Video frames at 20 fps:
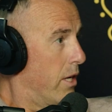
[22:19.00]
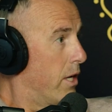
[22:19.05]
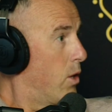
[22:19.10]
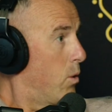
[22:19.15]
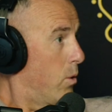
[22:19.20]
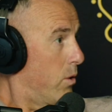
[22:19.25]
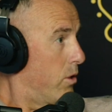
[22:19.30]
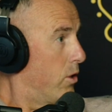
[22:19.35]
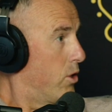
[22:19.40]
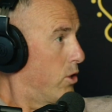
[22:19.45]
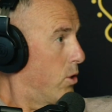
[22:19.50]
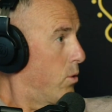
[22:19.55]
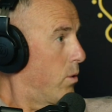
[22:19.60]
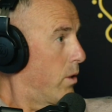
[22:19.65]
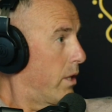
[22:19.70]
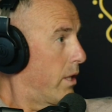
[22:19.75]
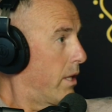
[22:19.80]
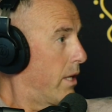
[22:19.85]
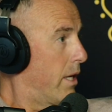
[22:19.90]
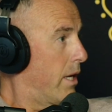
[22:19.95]
they know what they're
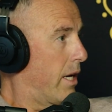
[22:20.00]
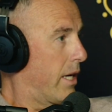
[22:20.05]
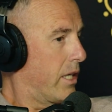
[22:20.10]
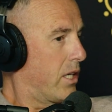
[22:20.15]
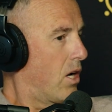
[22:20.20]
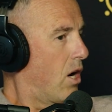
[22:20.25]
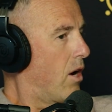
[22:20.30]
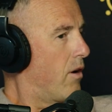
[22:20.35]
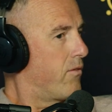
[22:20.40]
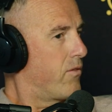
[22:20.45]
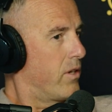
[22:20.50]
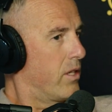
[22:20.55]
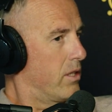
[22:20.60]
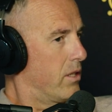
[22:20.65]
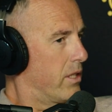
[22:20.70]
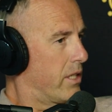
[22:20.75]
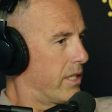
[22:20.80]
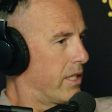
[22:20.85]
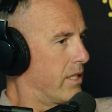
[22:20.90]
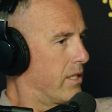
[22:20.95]
doing, and I
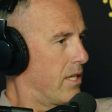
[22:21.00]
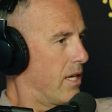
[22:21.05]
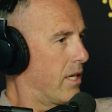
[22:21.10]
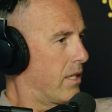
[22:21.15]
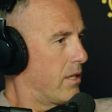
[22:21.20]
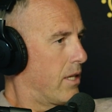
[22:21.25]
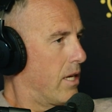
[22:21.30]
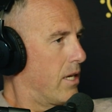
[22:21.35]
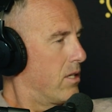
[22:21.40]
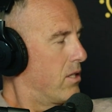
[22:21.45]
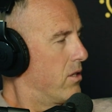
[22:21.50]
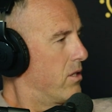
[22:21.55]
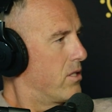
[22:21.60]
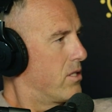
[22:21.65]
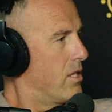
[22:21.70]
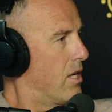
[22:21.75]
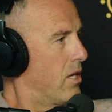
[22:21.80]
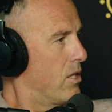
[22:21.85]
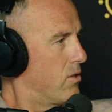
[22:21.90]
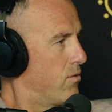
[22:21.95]
confidently can take that to the
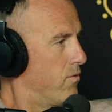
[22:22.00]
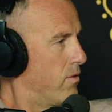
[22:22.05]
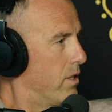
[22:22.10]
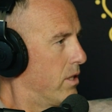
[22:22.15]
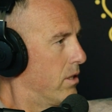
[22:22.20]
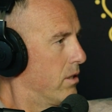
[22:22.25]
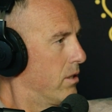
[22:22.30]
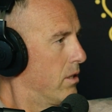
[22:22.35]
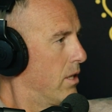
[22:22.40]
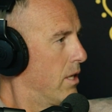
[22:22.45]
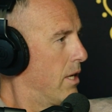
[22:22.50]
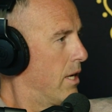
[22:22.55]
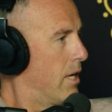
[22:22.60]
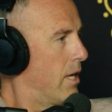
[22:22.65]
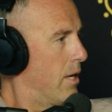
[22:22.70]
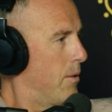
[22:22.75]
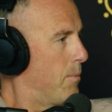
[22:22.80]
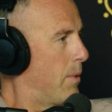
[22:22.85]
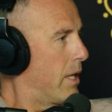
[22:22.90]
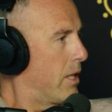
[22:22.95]
sales field
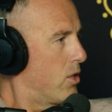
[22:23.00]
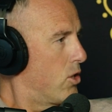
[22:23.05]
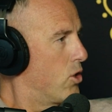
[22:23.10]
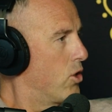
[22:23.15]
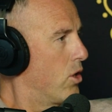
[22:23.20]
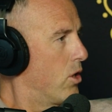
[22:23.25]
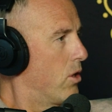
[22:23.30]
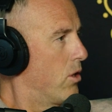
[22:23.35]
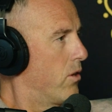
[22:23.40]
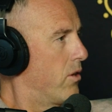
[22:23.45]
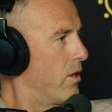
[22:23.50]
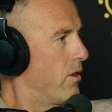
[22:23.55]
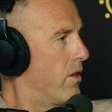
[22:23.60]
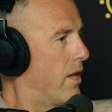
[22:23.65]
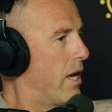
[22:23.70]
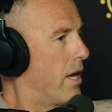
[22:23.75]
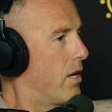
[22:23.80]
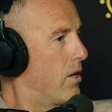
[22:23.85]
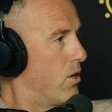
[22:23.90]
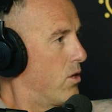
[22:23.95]
and make sure that
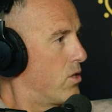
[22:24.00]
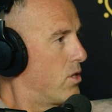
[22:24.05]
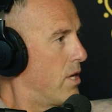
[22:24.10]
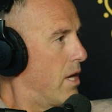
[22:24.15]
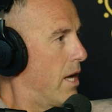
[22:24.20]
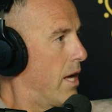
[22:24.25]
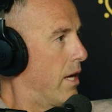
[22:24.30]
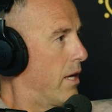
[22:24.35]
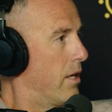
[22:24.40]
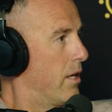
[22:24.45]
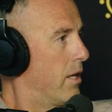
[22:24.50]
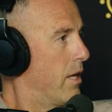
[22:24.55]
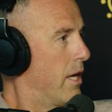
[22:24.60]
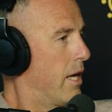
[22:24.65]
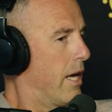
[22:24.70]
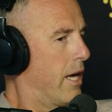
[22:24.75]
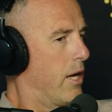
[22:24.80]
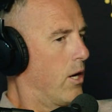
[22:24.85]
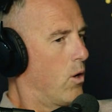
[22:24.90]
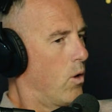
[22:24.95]
they understand,
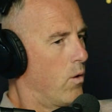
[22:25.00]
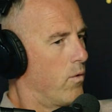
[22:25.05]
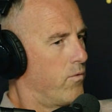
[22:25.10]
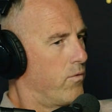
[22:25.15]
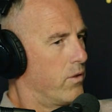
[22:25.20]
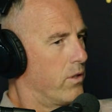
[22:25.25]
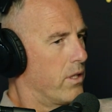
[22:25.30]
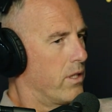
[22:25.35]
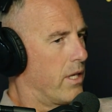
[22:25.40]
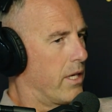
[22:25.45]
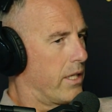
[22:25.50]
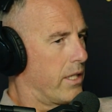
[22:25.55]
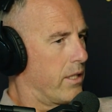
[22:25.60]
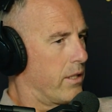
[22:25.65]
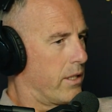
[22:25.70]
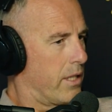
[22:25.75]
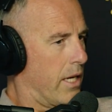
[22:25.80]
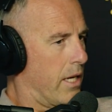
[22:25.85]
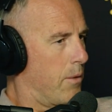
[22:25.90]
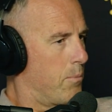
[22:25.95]
and hopefully they
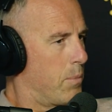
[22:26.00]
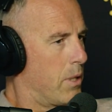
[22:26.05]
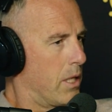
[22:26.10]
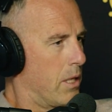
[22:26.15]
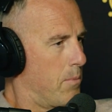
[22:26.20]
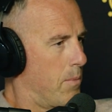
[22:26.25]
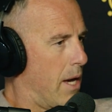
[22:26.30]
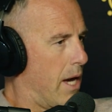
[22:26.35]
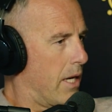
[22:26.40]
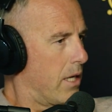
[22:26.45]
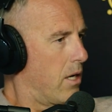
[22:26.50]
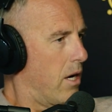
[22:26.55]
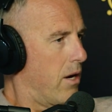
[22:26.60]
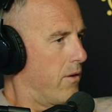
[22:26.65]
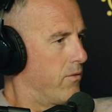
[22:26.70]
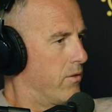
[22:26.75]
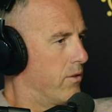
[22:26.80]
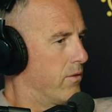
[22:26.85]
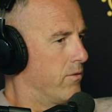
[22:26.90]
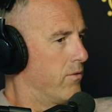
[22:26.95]
can kind of piggyback
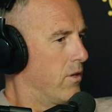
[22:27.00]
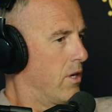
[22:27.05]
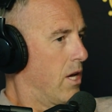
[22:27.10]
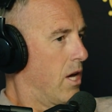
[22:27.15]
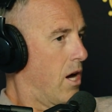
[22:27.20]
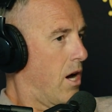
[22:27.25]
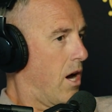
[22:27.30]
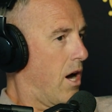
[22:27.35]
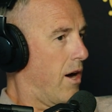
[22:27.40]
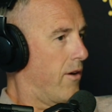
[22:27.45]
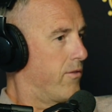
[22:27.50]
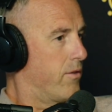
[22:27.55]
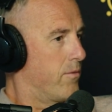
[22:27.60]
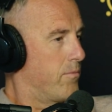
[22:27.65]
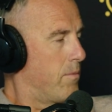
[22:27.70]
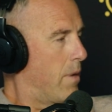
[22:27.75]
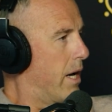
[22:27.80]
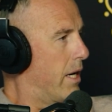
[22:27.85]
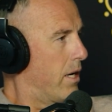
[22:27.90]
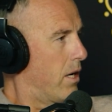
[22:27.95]
off
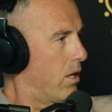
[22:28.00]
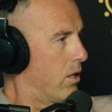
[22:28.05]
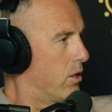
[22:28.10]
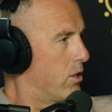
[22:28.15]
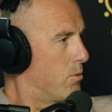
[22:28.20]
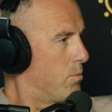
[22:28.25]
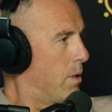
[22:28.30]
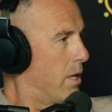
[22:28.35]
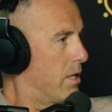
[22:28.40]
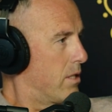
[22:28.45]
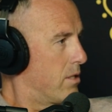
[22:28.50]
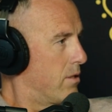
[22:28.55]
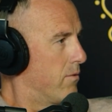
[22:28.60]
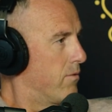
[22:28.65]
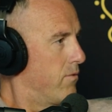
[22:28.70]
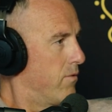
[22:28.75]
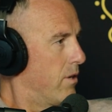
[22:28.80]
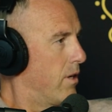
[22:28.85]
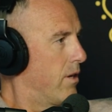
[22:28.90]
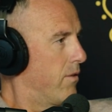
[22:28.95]
of my knowledge base
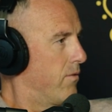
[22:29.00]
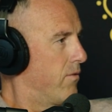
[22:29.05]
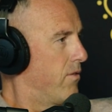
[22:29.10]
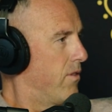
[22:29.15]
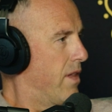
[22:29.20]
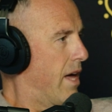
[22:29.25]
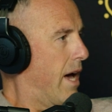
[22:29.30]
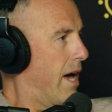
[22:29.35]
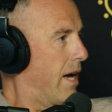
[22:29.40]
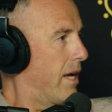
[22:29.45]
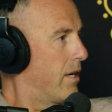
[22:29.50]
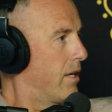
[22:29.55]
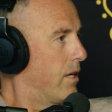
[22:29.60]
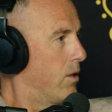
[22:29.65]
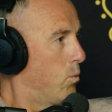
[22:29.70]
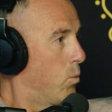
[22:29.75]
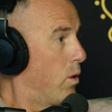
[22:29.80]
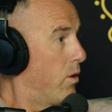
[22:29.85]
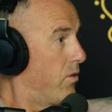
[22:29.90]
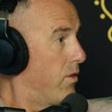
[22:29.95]
of that
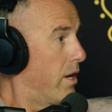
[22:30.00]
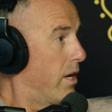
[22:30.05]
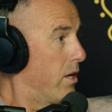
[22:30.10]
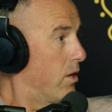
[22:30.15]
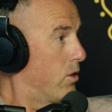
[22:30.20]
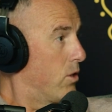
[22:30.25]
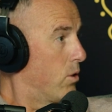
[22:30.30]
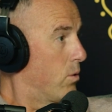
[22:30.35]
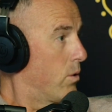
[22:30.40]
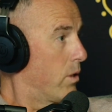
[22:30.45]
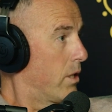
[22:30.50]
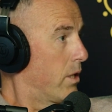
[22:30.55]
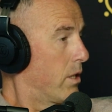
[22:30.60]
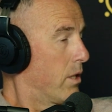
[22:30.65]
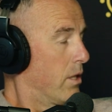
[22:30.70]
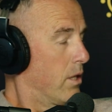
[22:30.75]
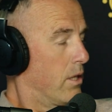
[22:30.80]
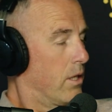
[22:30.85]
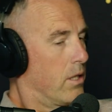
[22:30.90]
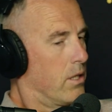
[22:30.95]
and what they are doing
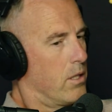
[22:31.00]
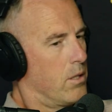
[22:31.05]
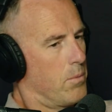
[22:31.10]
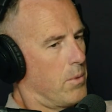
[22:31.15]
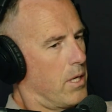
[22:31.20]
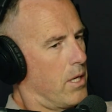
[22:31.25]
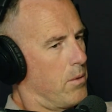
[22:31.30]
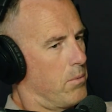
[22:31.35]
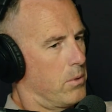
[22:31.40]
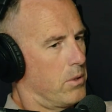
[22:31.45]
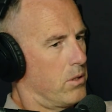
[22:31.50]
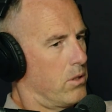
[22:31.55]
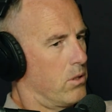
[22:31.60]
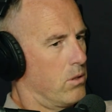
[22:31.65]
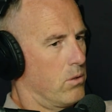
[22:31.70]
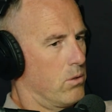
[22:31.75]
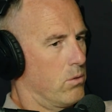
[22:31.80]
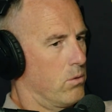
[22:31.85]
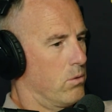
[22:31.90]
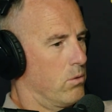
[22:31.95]
to be able
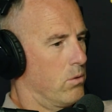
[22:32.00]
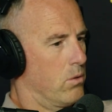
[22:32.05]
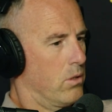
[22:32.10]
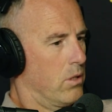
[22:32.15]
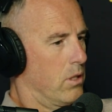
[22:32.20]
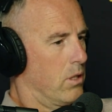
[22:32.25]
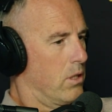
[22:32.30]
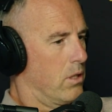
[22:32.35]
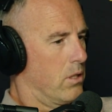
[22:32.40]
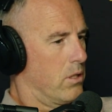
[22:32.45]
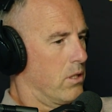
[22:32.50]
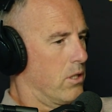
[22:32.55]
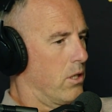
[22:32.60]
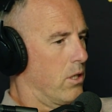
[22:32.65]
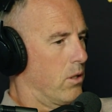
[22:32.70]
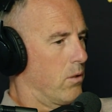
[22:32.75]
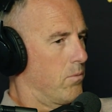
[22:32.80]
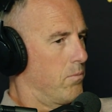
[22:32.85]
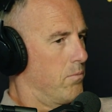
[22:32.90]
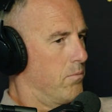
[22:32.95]
to,
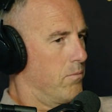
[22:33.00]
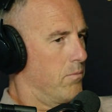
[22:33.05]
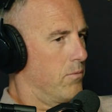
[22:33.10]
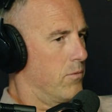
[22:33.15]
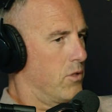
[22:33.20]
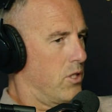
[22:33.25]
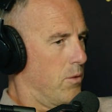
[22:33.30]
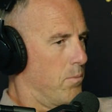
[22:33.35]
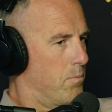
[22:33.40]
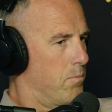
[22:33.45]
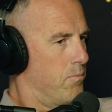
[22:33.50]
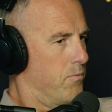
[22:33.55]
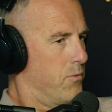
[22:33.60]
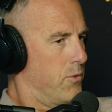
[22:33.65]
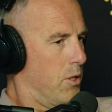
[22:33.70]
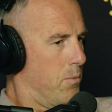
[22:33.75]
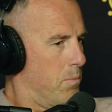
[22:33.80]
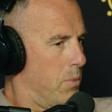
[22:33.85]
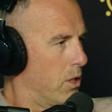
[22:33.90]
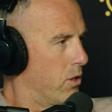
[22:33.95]

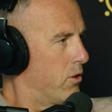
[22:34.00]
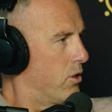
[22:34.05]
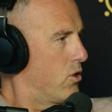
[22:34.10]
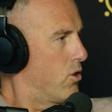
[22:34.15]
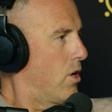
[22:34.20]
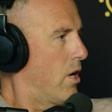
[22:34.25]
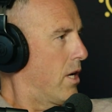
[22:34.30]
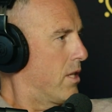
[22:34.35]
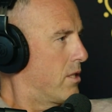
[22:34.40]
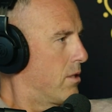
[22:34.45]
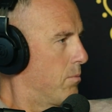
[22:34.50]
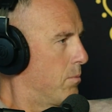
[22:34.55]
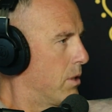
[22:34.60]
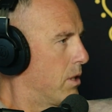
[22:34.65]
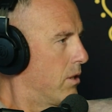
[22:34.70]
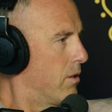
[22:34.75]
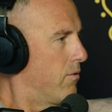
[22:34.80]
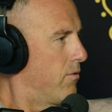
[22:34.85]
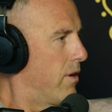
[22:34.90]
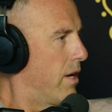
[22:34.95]
to build the trust and
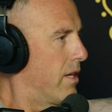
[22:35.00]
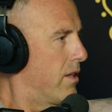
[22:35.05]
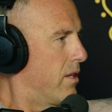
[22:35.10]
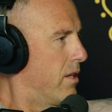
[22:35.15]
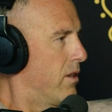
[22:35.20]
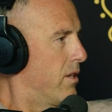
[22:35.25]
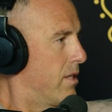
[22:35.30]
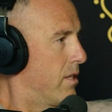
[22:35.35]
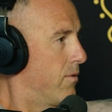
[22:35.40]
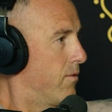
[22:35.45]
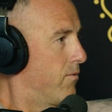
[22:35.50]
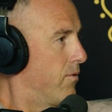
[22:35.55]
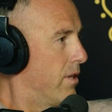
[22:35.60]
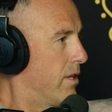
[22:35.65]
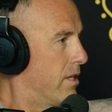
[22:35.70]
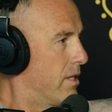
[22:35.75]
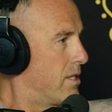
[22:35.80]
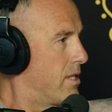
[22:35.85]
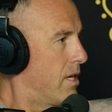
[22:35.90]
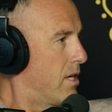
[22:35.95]
build the faith
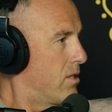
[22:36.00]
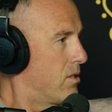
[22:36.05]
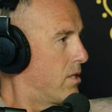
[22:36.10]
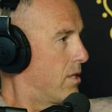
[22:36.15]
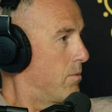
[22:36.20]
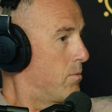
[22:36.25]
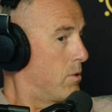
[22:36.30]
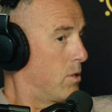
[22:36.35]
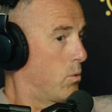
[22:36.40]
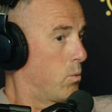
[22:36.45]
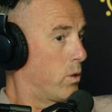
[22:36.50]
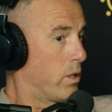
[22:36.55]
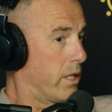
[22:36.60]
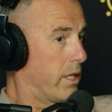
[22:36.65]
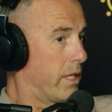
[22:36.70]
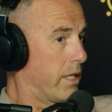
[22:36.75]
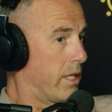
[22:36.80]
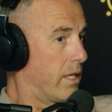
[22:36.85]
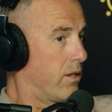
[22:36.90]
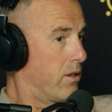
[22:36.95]
in the sales teams that we're
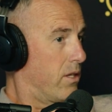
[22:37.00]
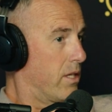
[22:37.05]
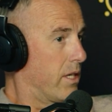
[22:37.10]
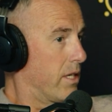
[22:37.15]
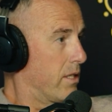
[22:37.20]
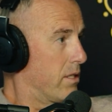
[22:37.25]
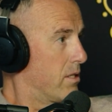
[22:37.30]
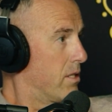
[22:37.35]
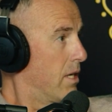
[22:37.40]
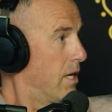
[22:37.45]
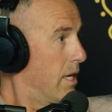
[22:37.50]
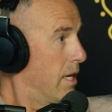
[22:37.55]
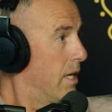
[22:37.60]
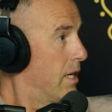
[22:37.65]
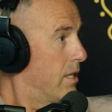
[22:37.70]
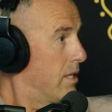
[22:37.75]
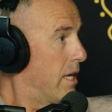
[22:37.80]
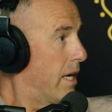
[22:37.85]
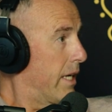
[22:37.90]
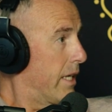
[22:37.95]
going to get things
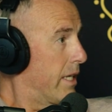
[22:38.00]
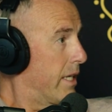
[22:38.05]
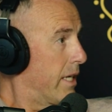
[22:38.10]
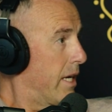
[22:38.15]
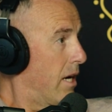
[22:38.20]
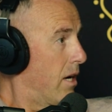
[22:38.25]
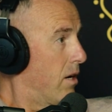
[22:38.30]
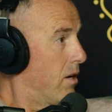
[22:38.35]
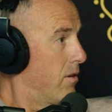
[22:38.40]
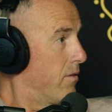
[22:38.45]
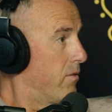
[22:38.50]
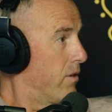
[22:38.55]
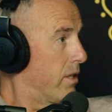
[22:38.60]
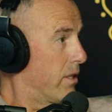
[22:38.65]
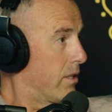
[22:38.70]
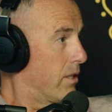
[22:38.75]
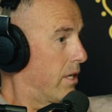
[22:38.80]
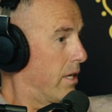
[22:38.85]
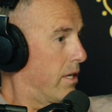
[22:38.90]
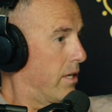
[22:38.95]
taken care of
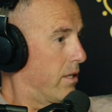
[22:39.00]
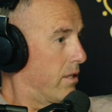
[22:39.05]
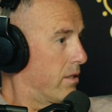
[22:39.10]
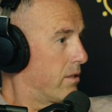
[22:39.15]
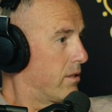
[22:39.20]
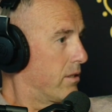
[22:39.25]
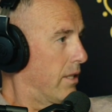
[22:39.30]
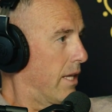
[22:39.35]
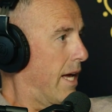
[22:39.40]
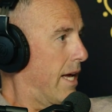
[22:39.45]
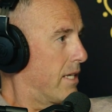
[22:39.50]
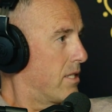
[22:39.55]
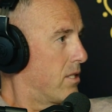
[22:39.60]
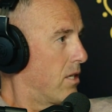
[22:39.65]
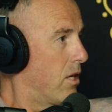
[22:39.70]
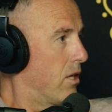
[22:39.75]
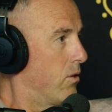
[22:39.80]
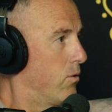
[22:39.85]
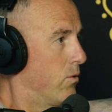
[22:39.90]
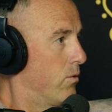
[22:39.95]
and glass
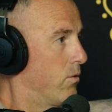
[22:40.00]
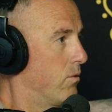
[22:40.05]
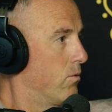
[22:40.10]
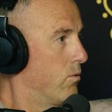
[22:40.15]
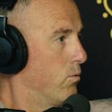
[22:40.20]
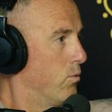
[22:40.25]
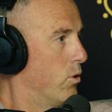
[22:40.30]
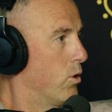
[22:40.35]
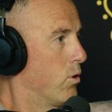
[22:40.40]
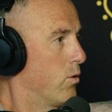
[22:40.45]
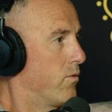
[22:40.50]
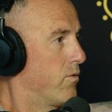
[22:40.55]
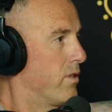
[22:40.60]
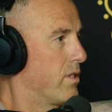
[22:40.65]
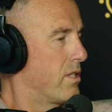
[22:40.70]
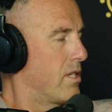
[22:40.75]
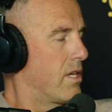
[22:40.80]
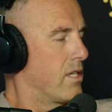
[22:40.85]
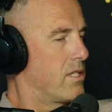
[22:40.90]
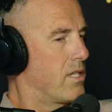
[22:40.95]
on roof,
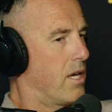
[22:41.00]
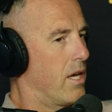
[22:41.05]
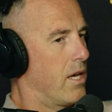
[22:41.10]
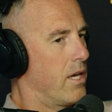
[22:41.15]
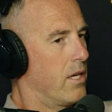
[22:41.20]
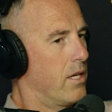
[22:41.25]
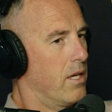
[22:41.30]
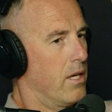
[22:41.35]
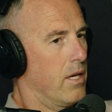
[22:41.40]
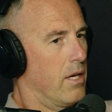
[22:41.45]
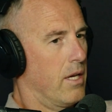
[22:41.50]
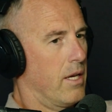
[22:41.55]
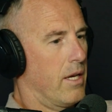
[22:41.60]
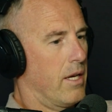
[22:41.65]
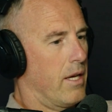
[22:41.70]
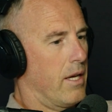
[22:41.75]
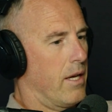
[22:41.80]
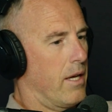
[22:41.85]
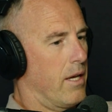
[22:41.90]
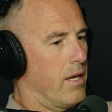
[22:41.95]
as they say.
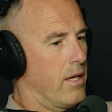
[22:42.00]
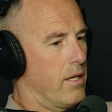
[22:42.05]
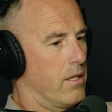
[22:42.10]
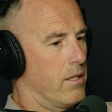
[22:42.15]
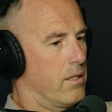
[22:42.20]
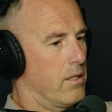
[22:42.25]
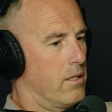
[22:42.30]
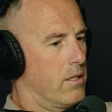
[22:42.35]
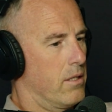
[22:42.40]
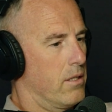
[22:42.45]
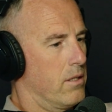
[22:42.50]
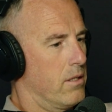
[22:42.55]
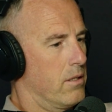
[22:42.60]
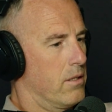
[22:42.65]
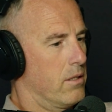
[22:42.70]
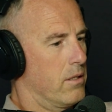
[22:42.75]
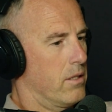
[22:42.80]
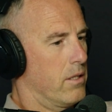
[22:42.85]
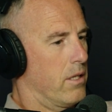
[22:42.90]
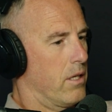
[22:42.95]
And
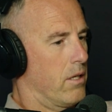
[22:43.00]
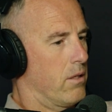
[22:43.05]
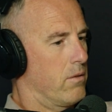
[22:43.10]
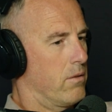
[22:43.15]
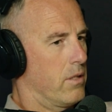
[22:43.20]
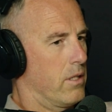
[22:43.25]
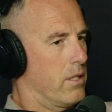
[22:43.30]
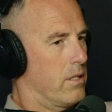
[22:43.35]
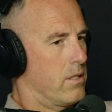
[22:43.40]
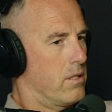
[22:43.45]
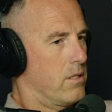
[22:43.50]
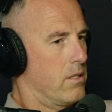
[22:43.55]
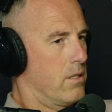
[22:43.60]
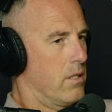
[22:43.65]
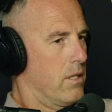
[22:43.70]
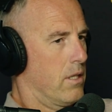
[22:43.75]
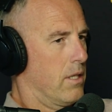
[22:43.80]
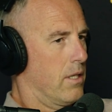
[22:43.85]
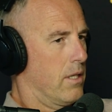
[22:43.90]
it's